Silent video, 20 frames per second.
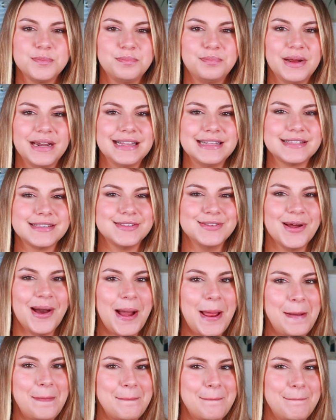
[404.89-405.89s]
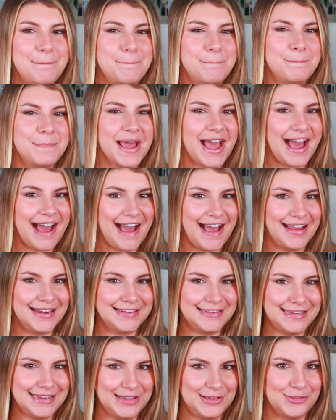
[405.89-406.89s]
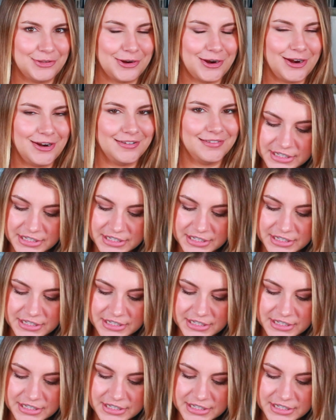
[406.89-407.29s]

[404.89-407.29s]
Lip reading: but it's not bad either.